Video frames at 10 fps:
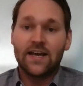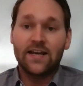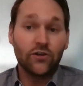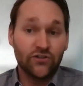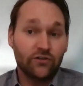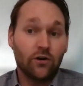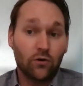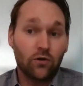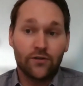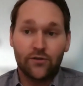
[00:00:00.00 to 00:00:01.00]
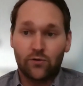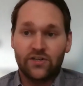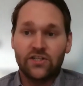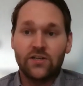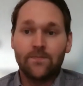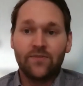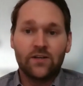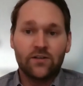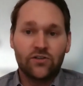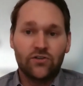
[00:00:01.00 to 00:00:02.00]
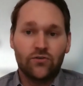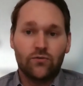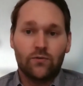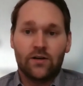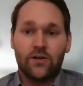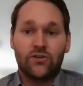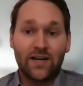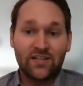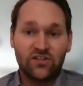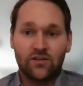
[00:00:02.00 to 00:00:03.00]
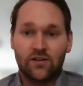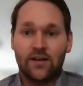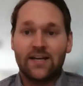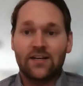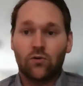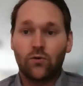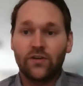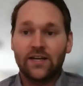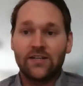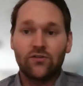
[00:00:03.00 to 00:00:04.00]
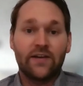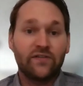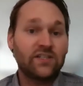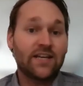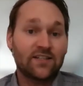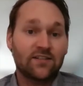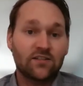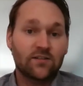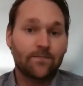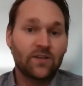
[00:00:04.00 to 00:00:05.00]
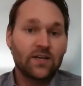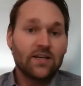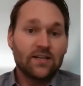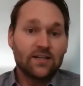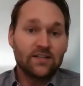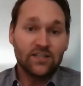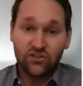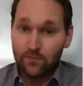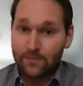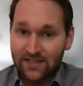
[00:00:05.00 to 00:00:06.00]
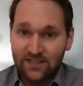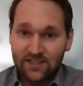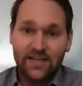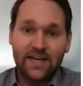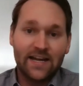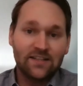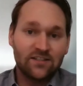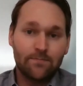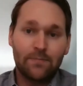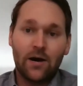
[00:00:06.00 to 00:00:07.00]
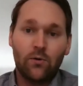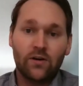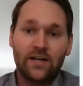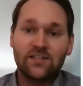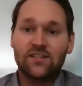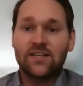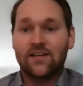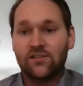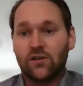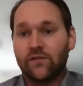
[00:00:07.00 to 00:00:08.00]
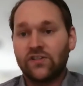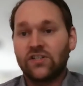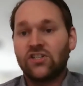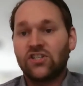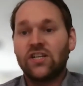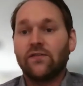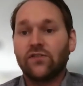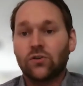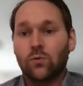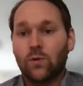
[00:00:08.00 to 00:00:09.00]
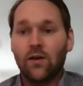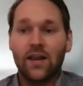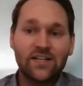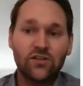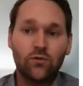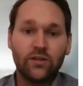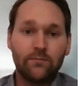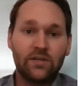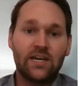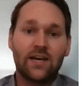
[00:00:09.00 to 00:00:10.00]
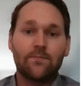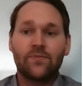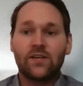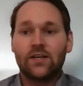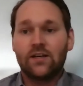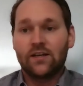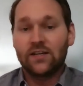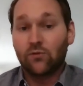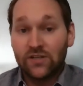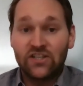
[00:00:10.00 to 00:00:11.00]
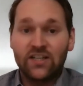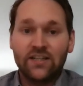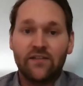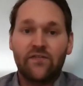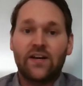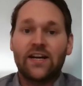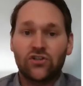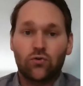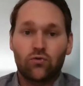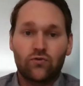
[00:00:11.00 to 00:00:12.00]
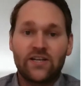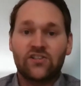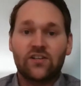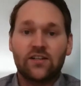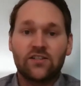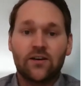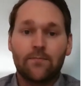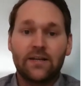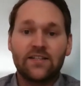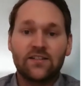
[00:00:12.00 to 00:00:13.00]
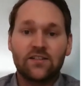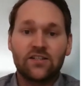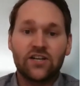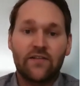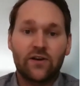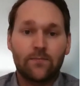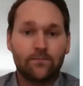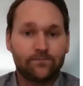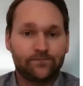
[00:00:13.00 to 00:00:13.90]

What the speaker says: and also the local authority to address landholding and to levy taxes. This dramatically enhanced the power and status of these chiefs, while landholding became increasingly a financial risk in some places in Java.